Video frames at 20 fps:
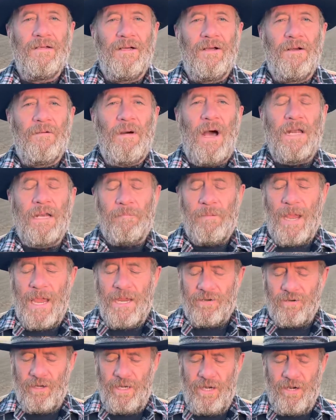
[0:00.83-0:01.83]
Wally
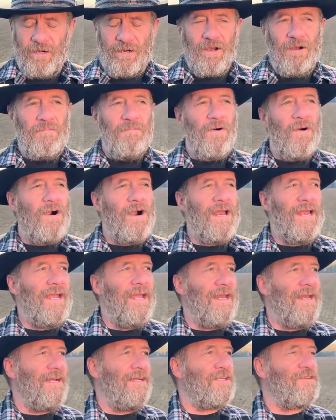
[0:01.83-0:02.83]
Patriot here. Good morning.
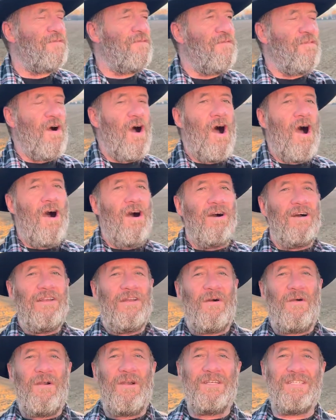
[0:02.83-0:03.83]
It is fall in
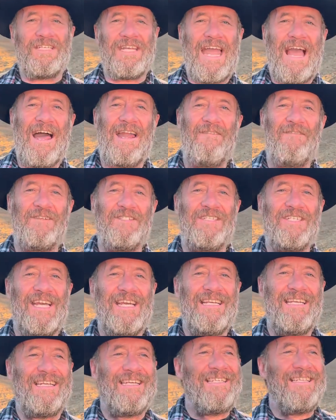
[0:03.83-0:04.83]
Orange County,
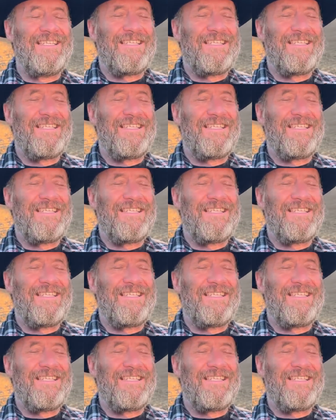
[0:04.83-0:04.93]
Virginia, and the